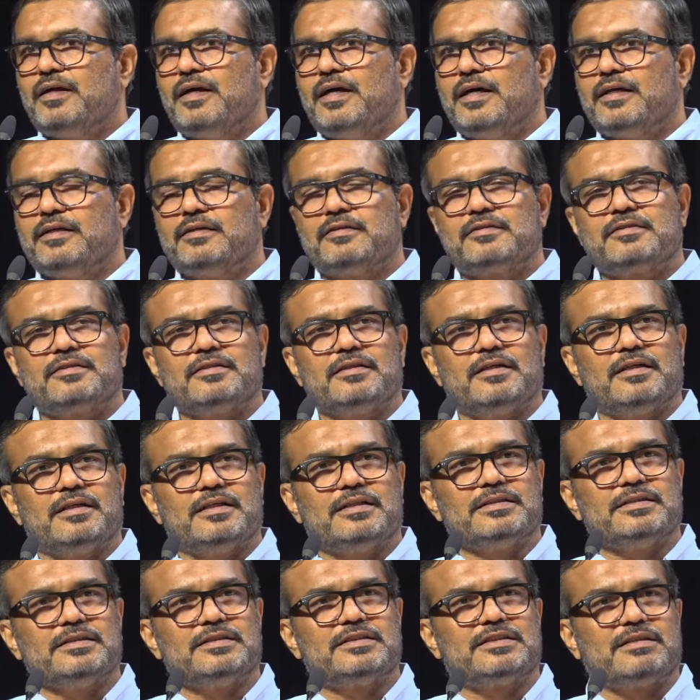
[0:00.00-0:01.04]
And
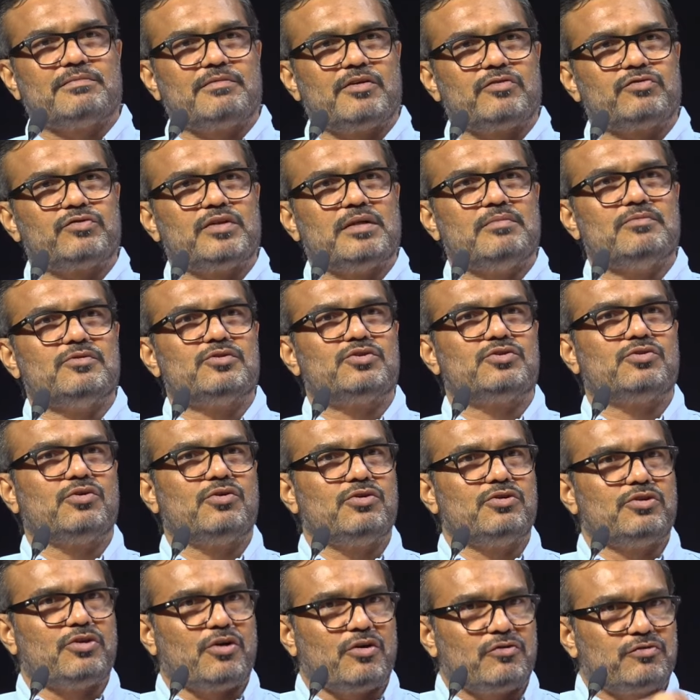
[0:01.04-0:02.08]
some of them
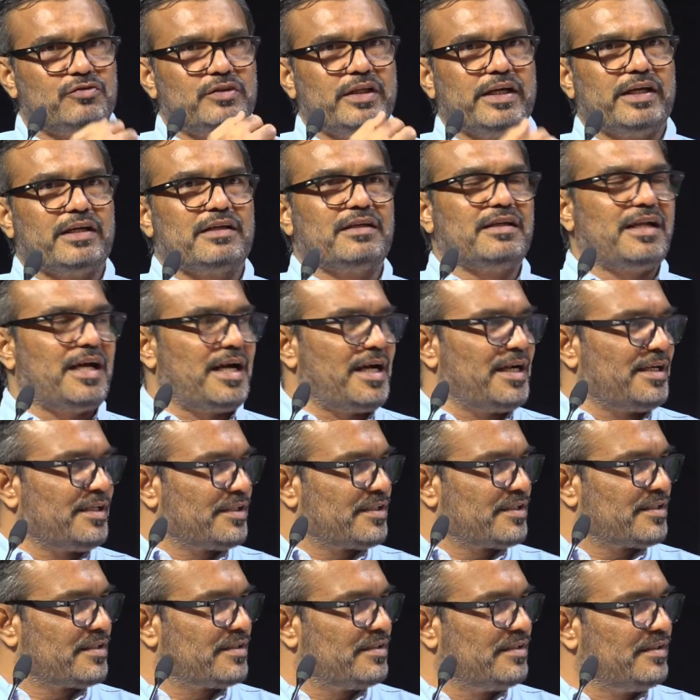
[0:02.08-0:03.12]
sold off their land,
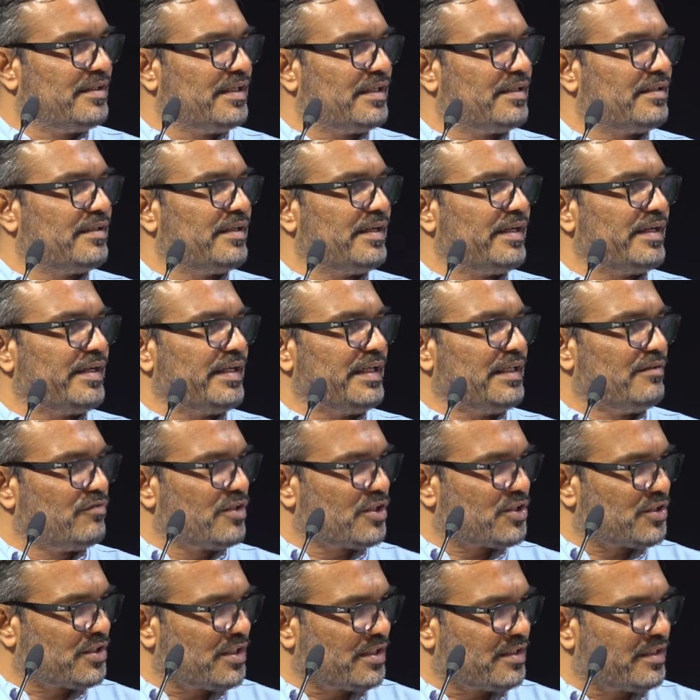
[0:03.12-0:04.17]
then they
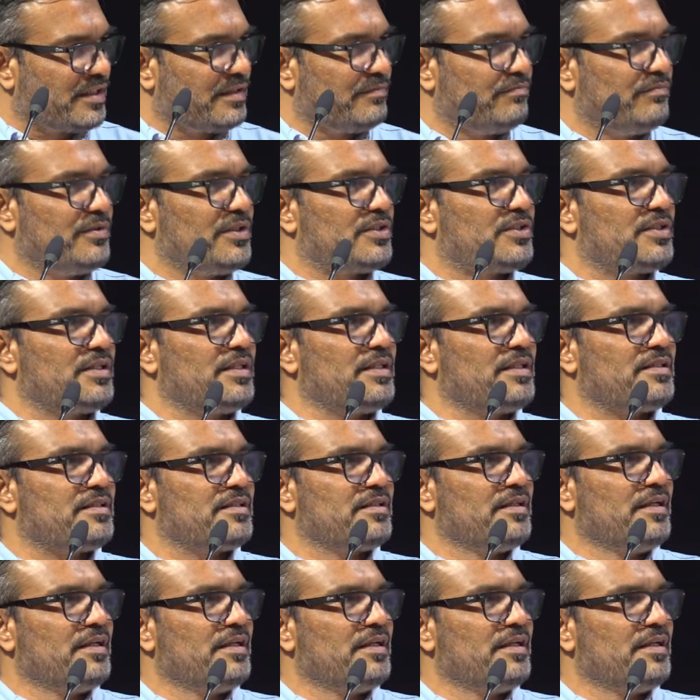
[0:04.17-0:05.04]
invested in business,